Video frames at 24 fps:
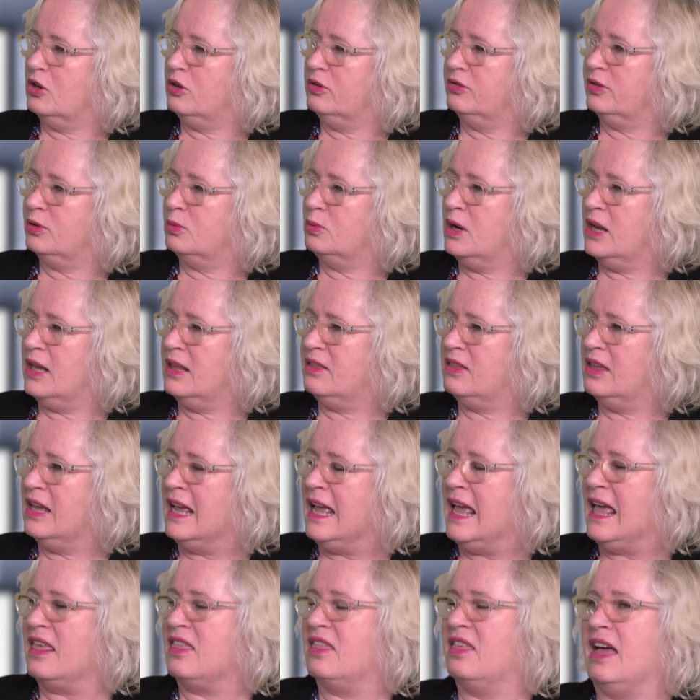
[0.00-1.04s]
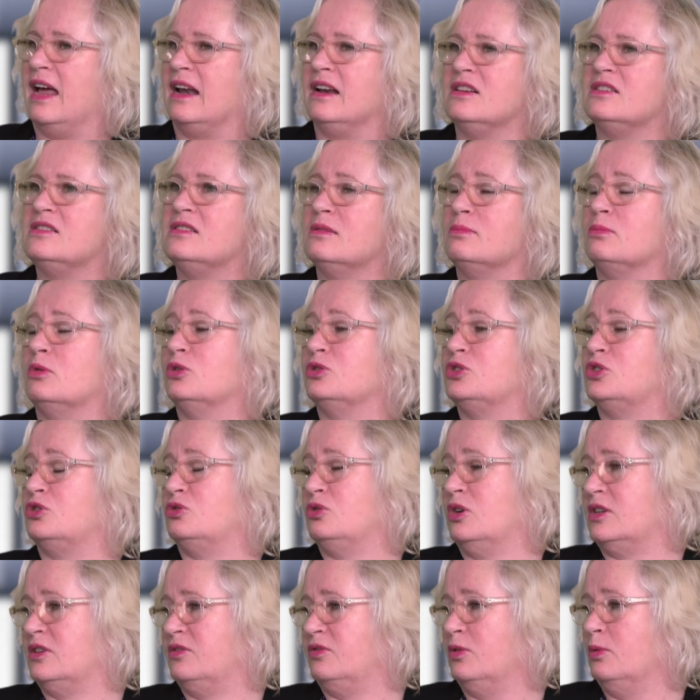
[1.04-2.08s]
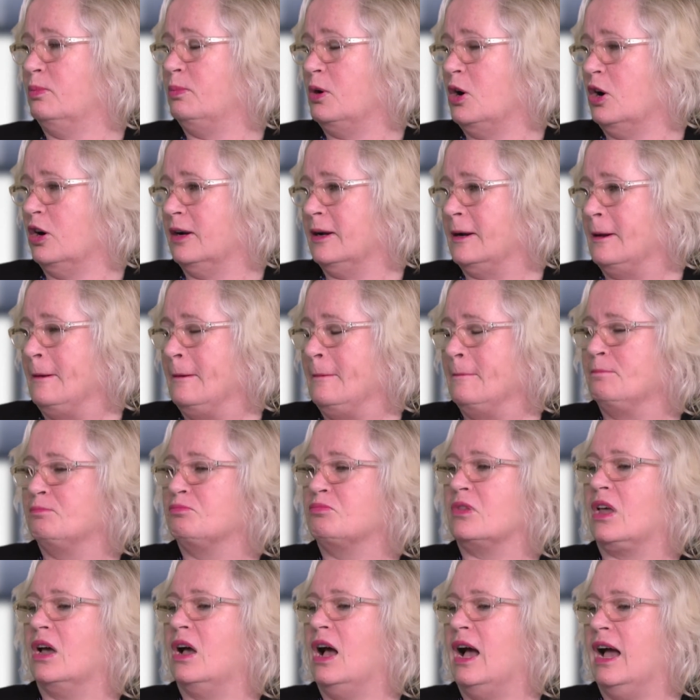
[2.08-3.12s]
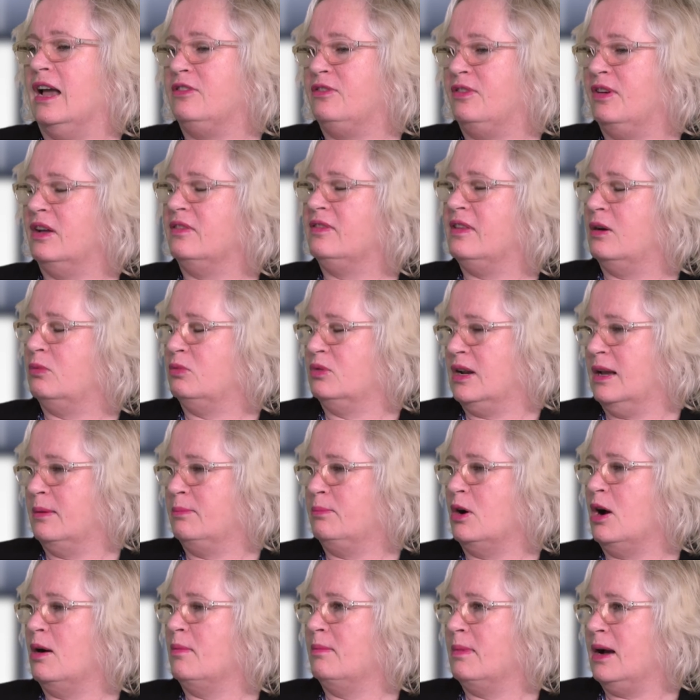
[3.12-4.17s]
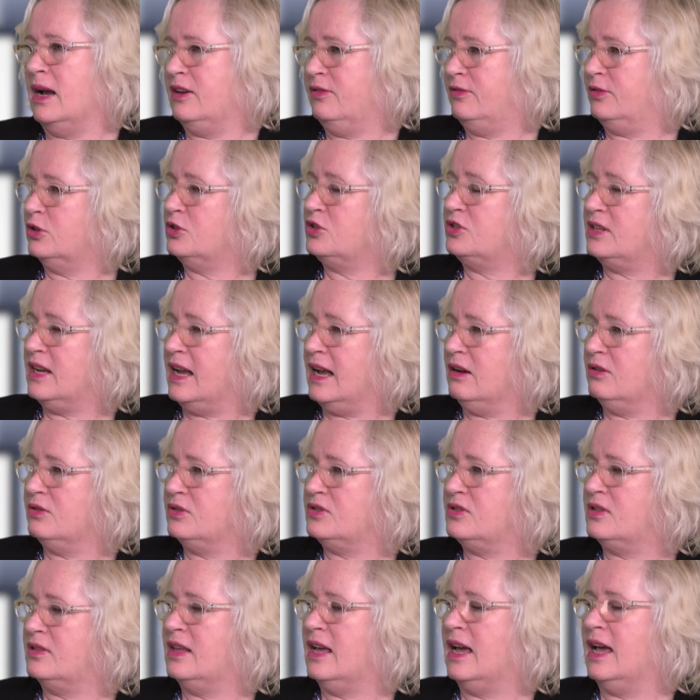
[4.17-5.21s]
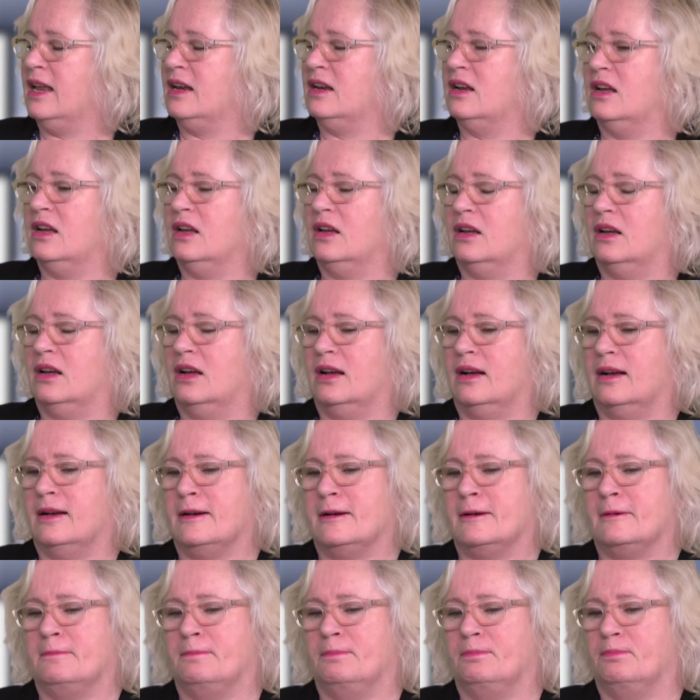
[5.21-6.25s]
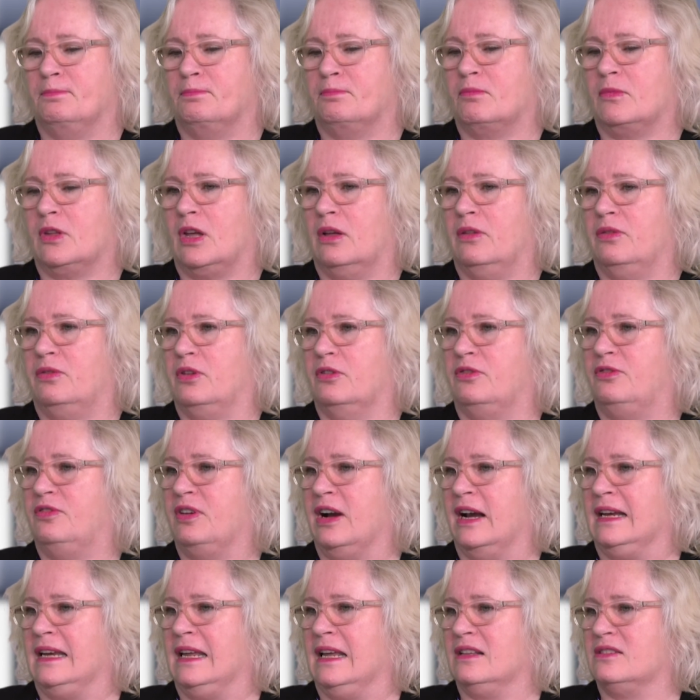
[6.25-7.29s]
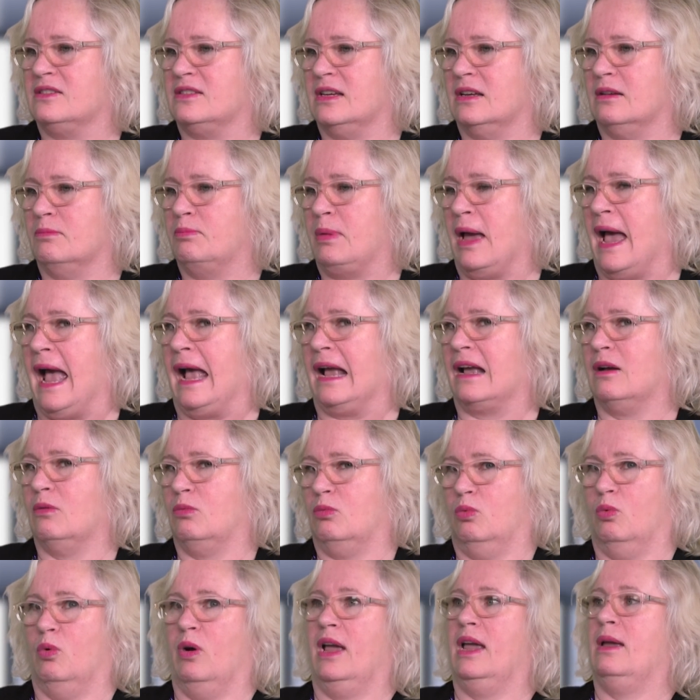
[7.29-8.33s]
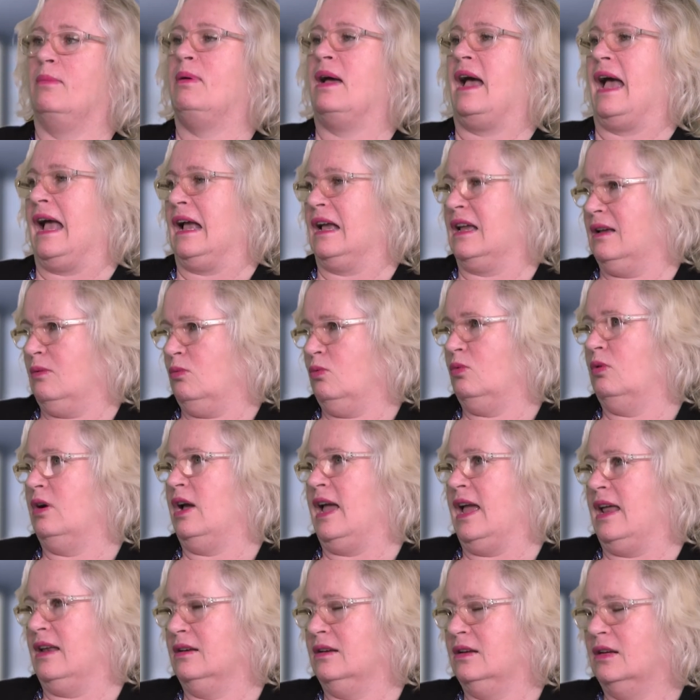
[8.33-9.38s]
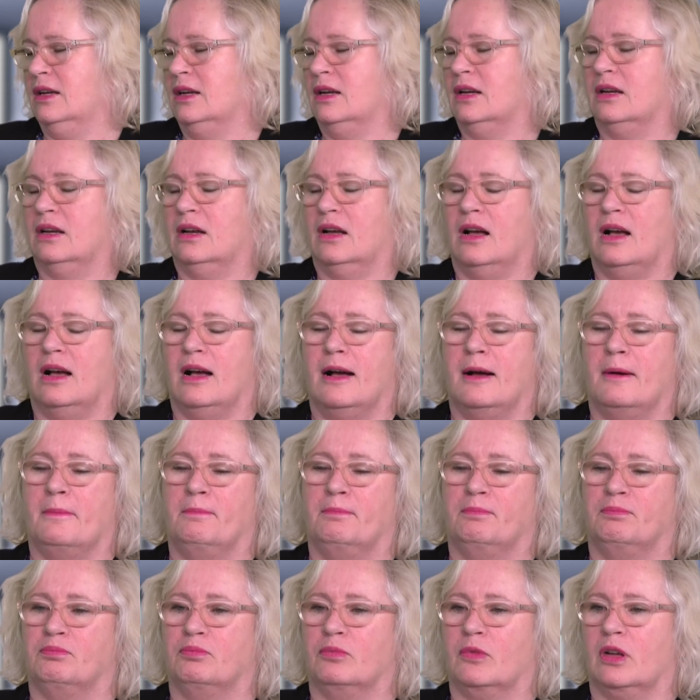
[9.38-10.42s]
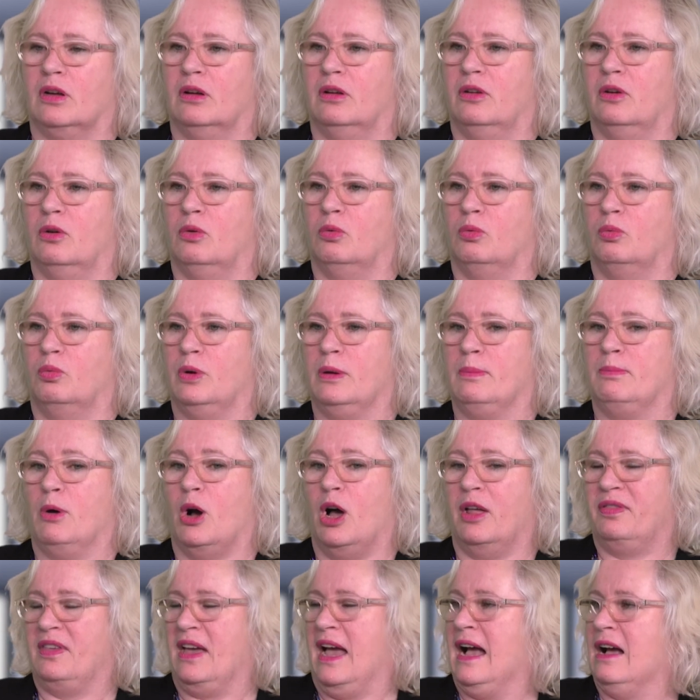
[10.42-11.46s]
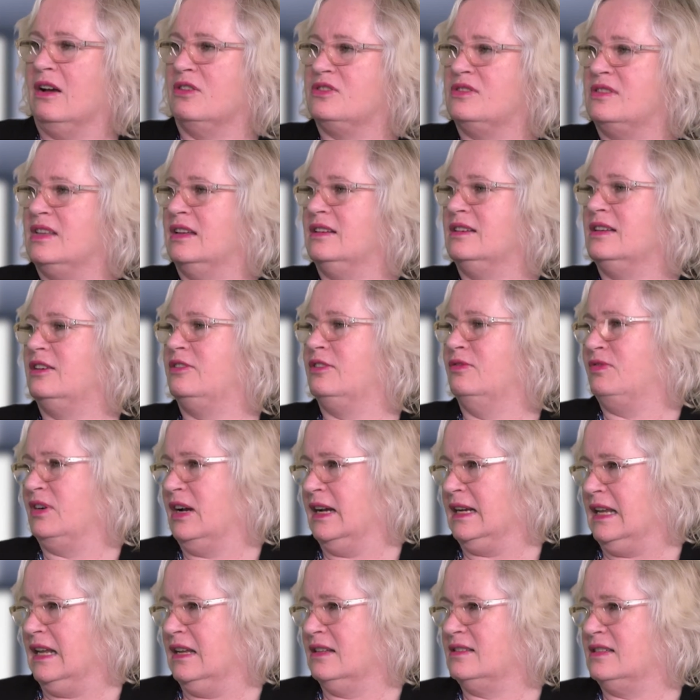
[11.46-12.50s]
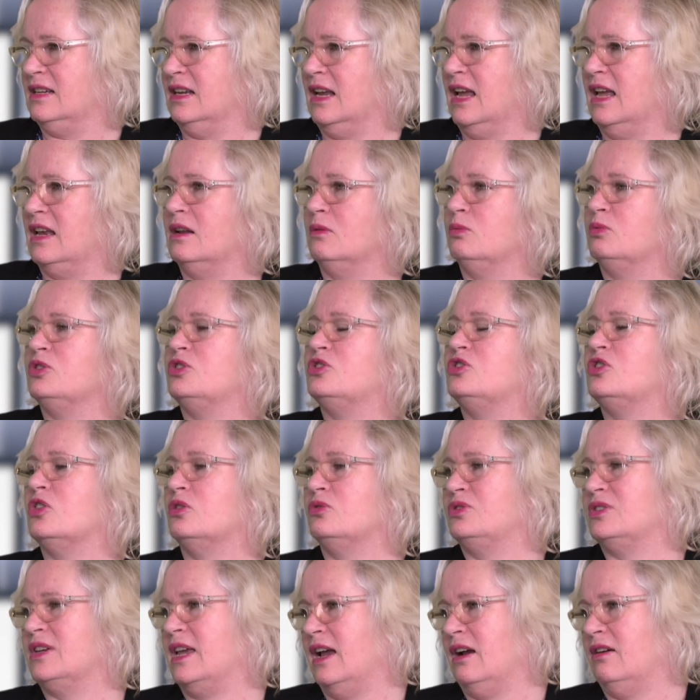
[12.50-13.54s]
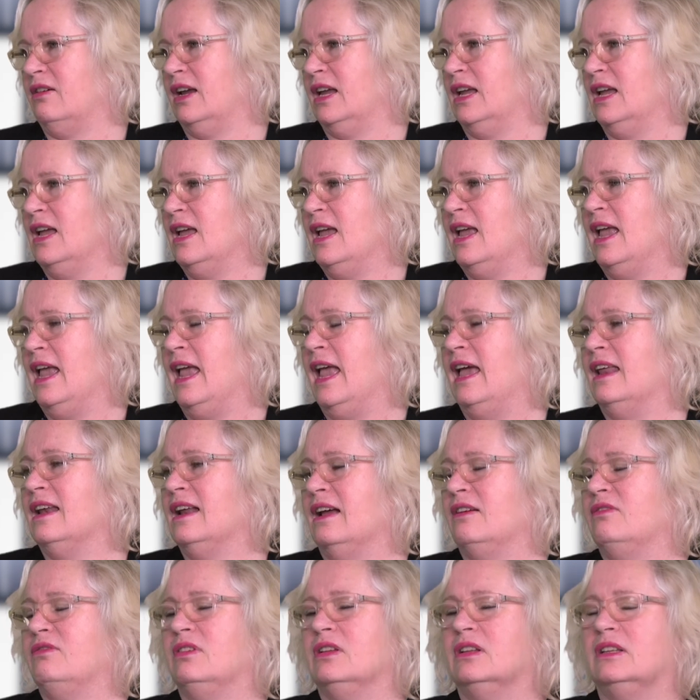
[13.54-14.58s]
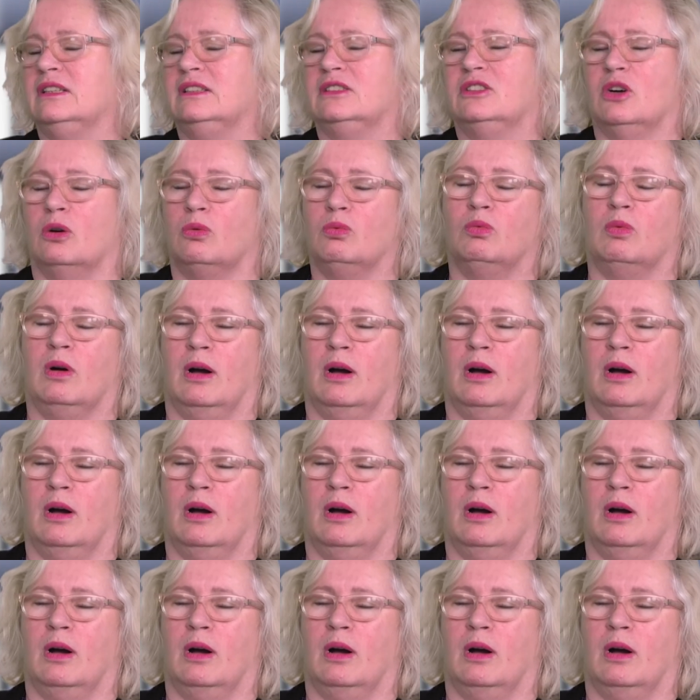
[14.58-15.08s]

over with, that is the most stressful part. I found that when I bought my first house, that the financing way back when. We bought the house, then did the financing, and it was so scary. Right. And I really don't